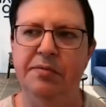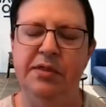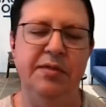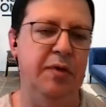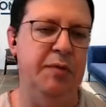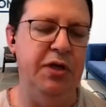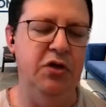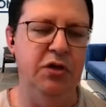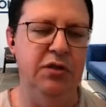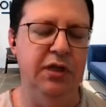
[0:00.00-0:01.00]
It's a
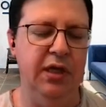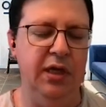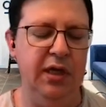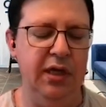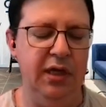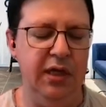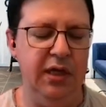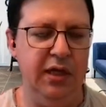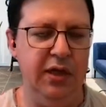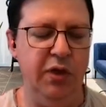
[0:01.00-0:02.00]
very good
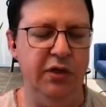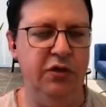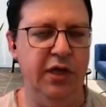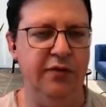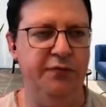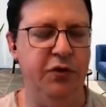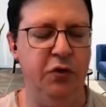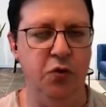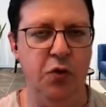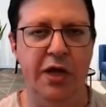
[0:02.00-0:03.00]
uh, uh, way to get a
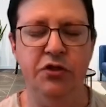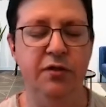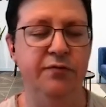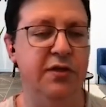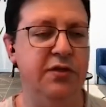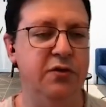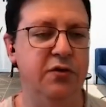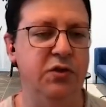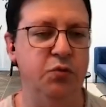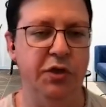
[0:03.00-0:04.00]
few angel
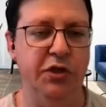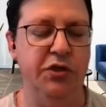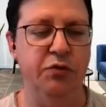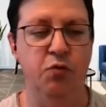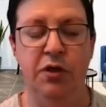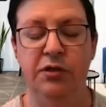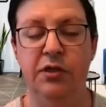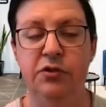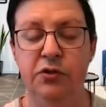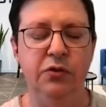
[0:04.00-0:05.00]
investors which
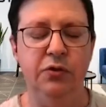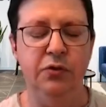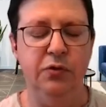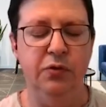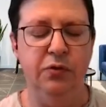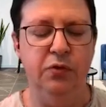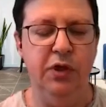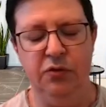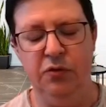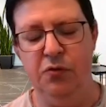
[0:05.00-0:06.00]
wanted to
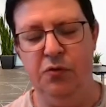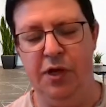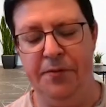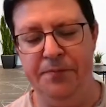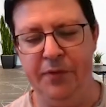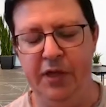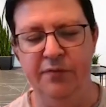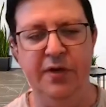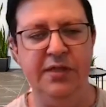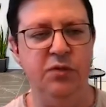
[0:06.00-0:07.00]
to um,
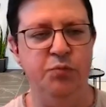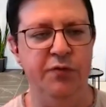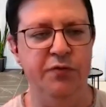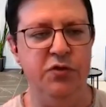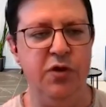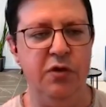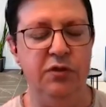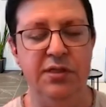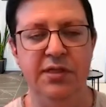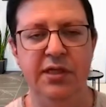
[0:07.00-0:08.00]
invest in the previous
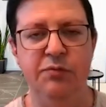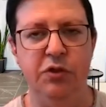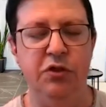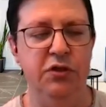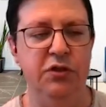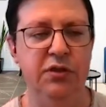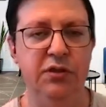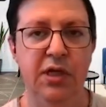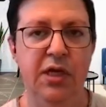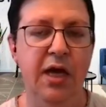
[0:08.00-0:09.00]
round in the seed but
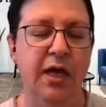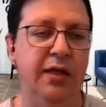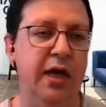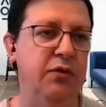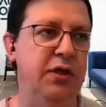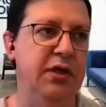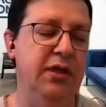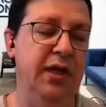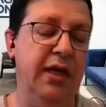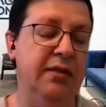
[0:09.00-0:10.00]
couldn't, and now they
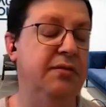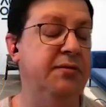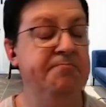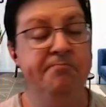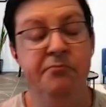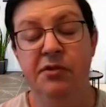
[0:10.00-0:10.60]
could get